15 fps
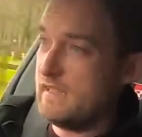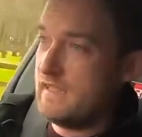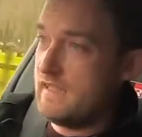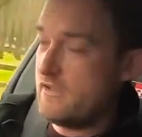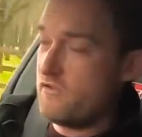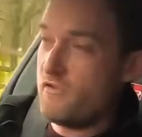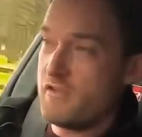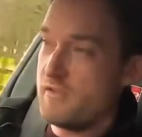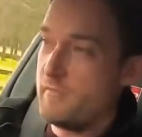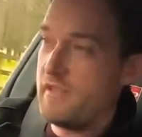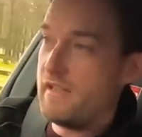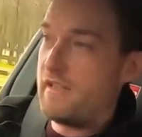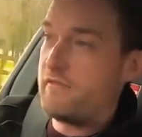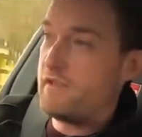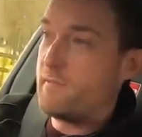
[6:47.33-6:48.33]
is awesome in
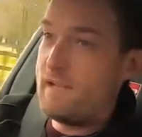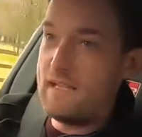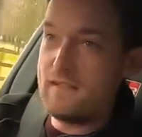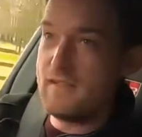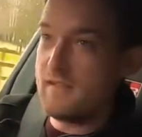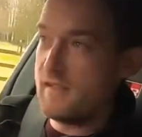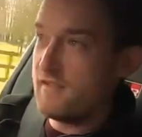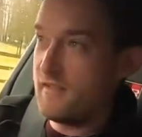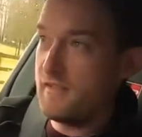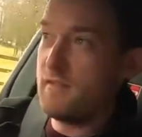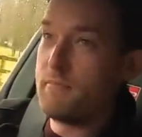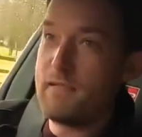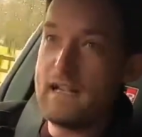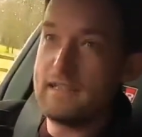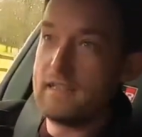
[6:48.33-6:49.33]
that respect because it's got the
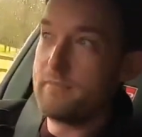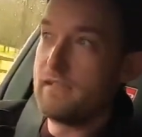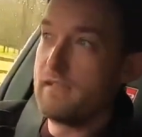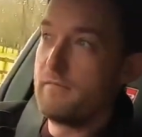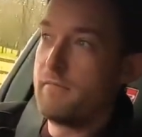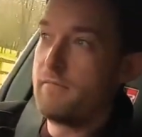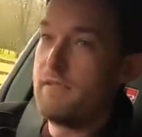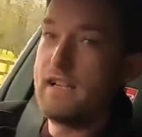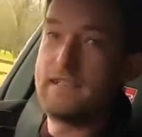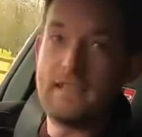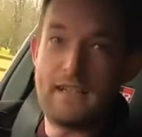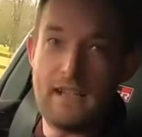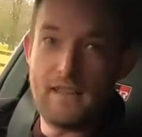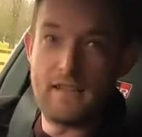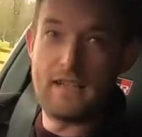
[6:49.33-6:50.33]

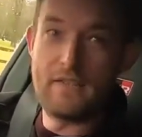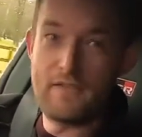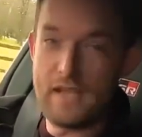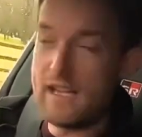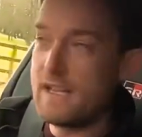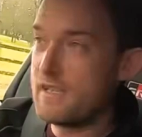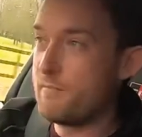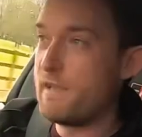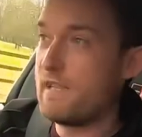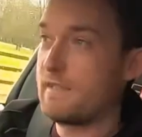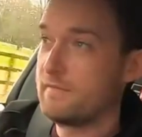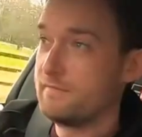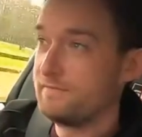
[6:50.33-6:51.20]
practicality of a hatchback,